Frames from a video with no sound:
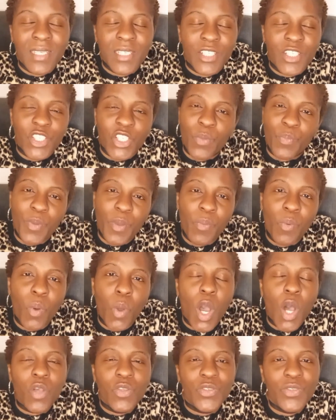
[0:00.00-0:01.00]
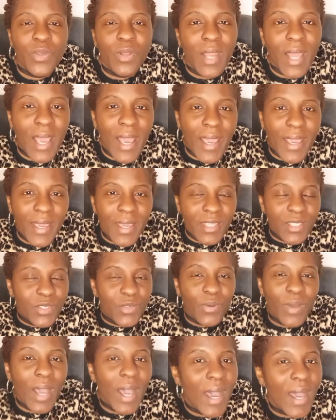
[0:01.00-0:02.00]
Some people also like
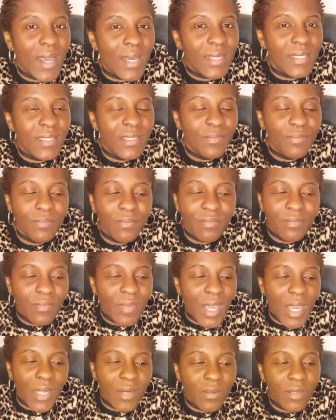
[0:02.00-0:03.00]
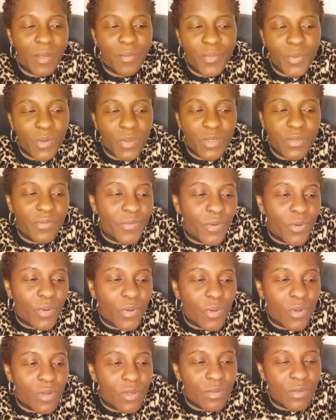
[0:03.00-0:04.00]
to add another
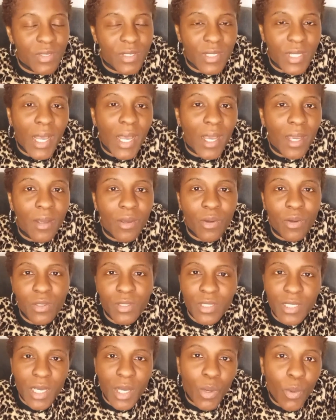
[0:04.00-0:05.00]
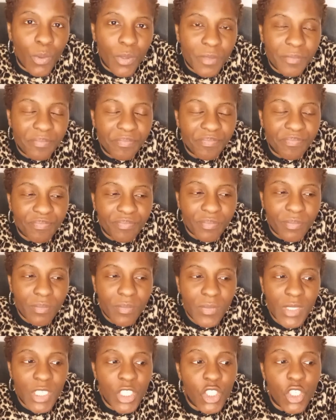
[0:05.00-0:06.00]
beautiful style on their own.
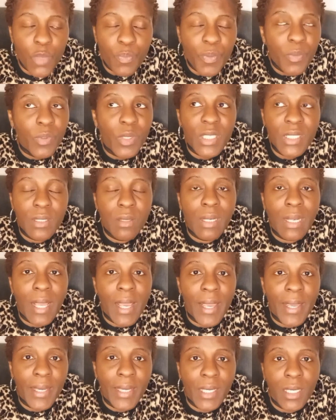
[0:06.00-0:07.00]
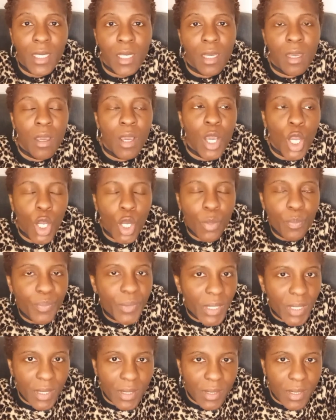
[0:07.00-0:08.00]
Some people doesn't like
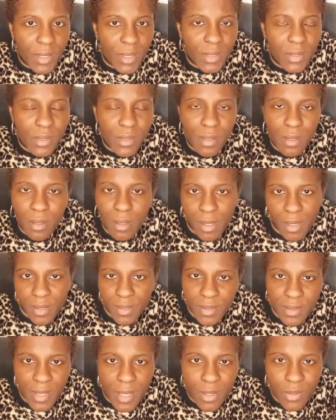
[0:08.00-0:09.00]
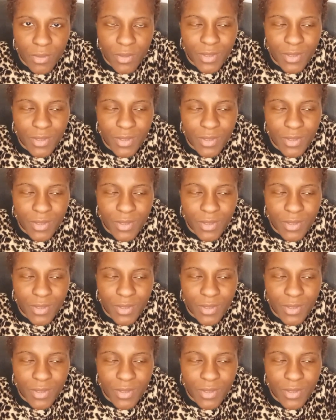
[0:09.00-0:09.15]
complicated hairstyles,